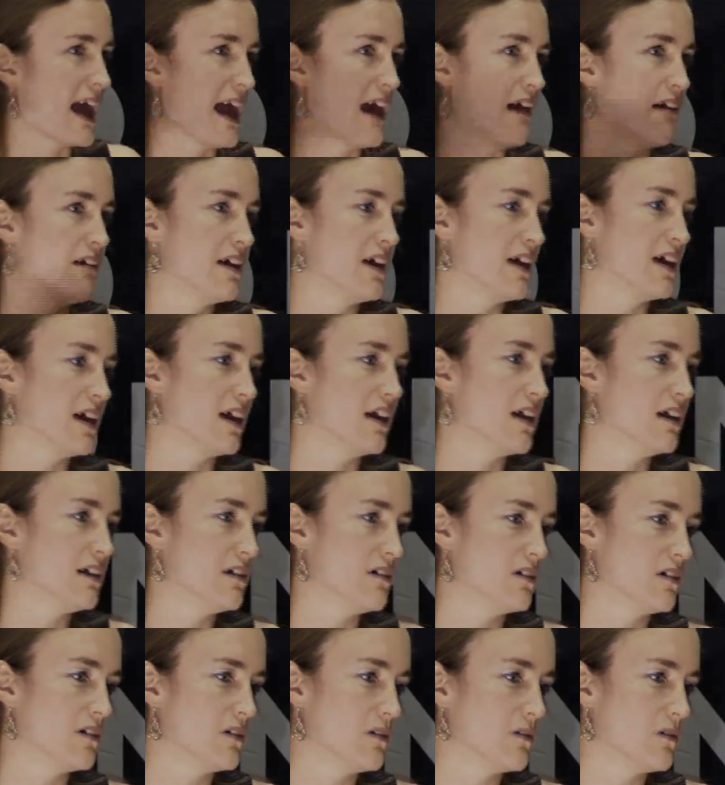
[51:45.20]
that
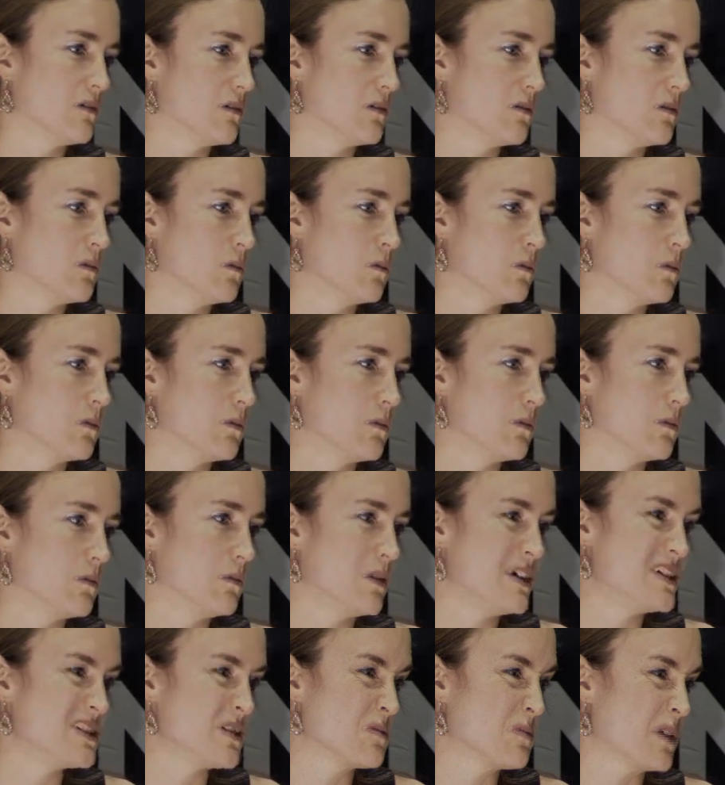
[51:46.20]
area,
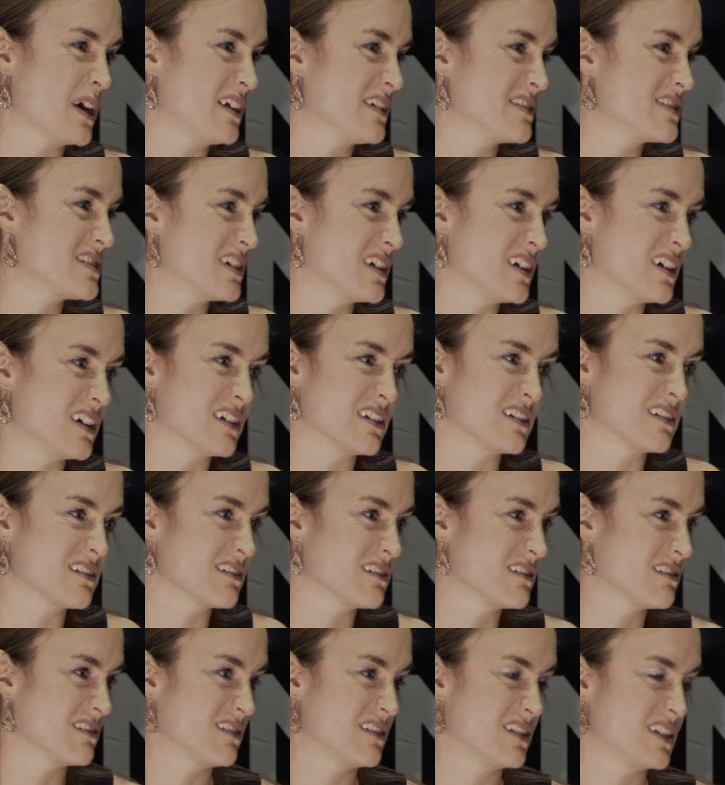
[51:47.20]
we do well to
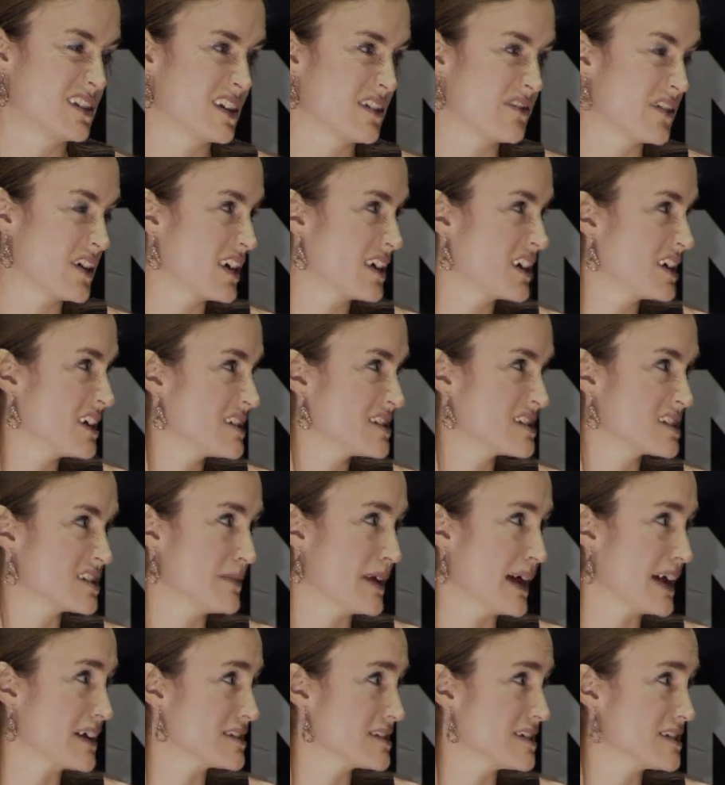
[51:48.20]
give our kids
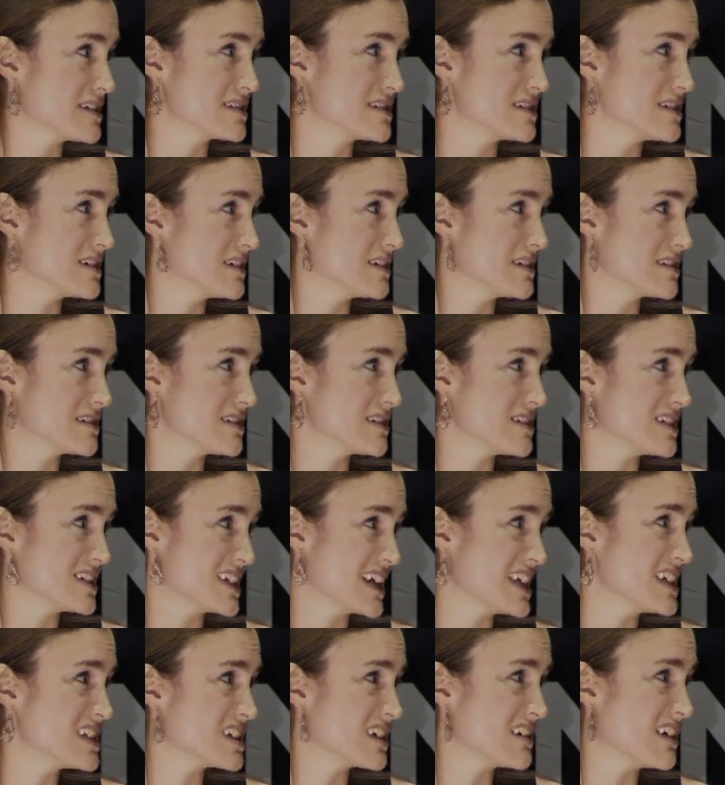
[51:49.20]
some access to the
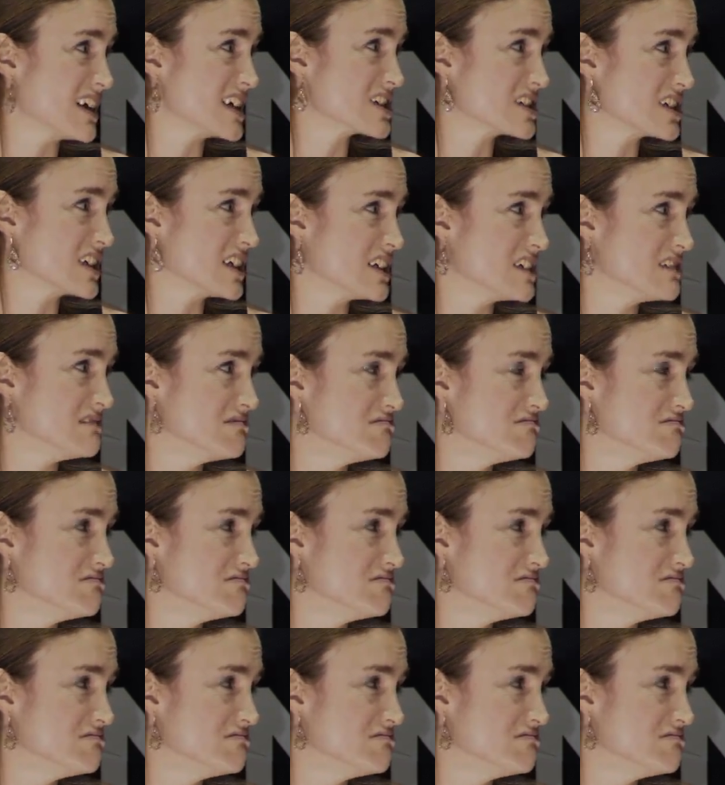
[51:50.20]
data, actually.